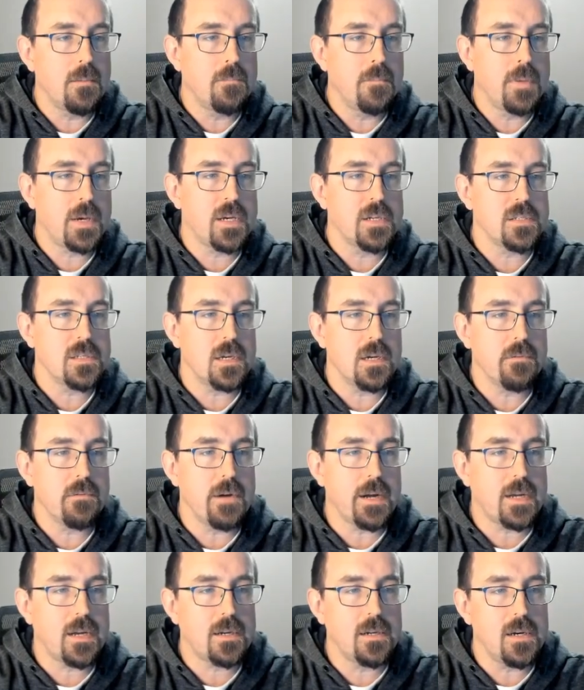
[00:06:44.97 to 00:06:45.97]
because I
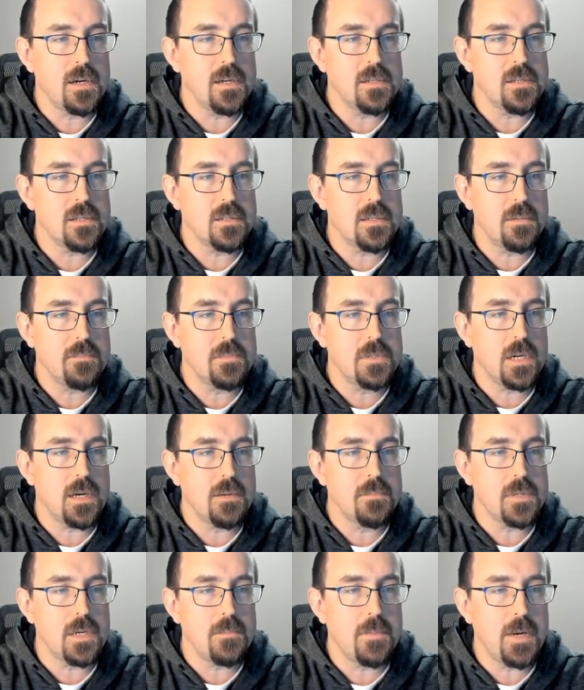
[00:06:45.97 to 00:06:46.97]
recognize that
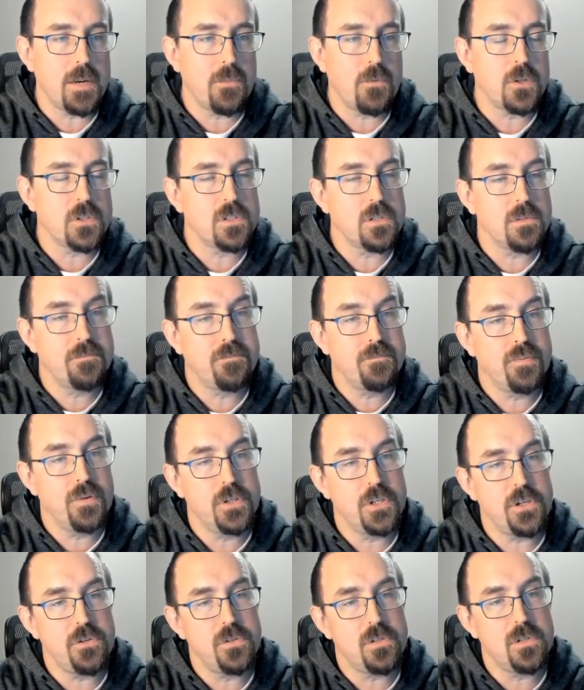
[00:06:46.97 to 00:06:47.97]
sometimes I may want to
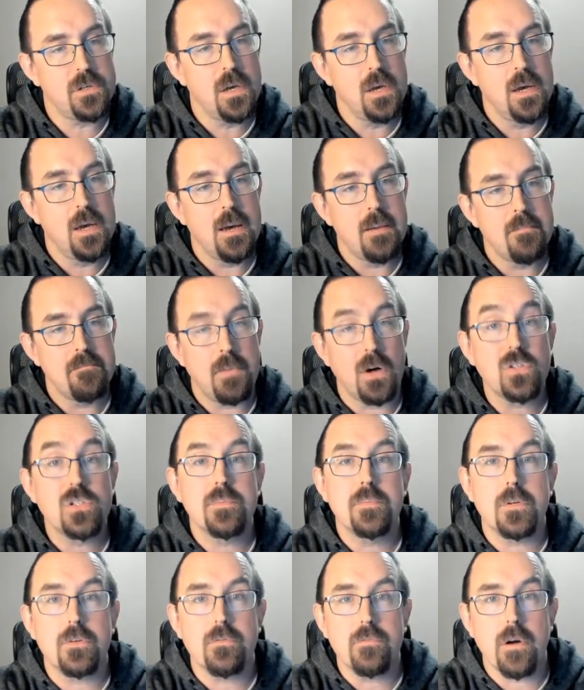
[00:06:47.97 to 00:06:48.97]
produce
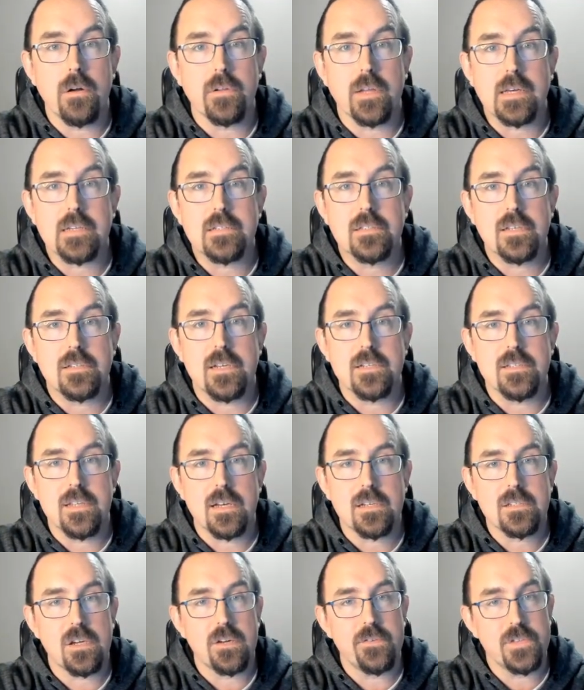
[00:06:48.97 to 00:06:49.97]
multiple rolling
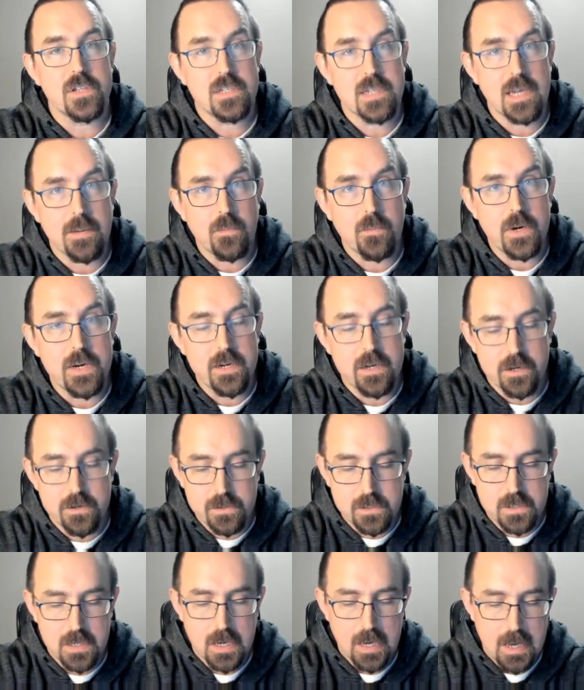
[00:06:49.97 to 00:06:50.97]
statistics over the same
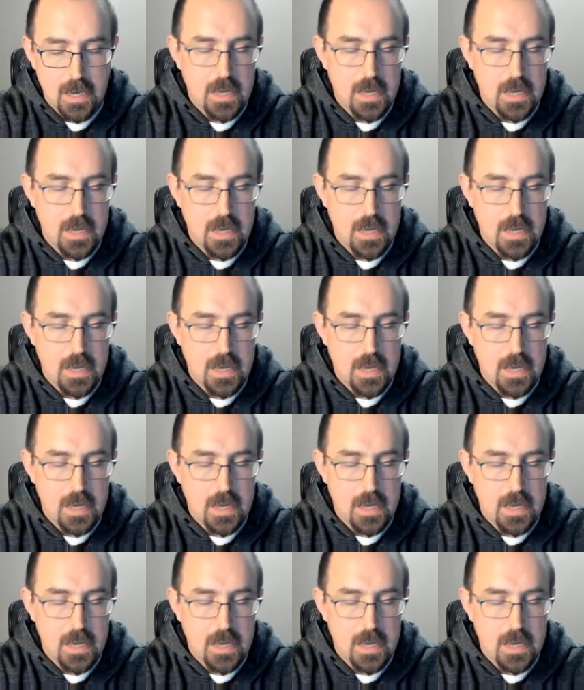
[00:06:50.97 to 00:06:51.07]
windows,